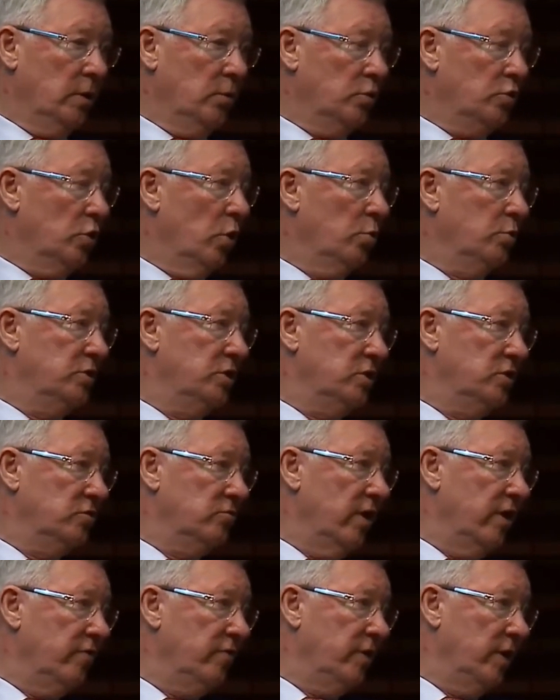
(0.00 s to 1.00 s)
It was always his
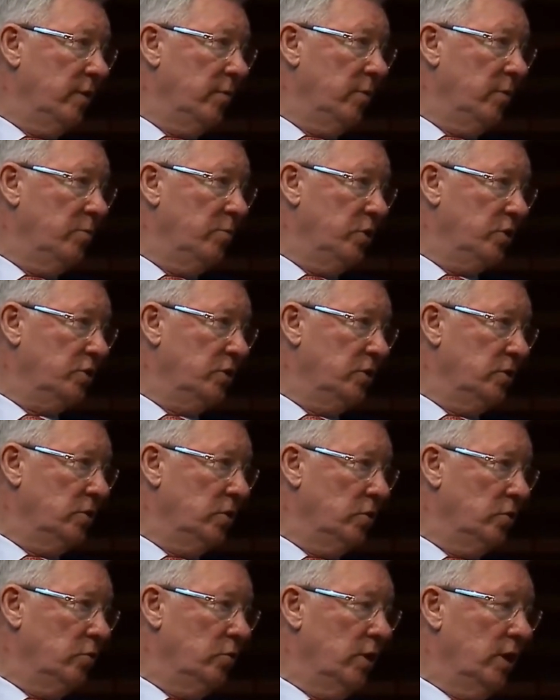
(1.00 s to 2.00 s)
lifetime ambition
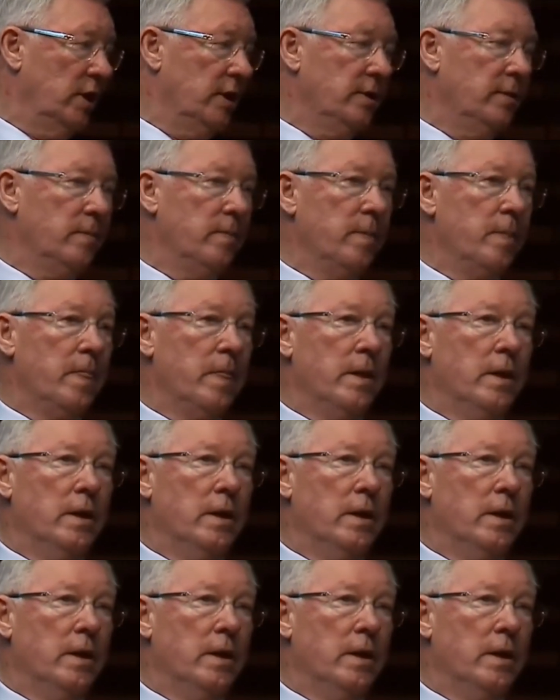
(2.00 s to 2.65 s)
to do that.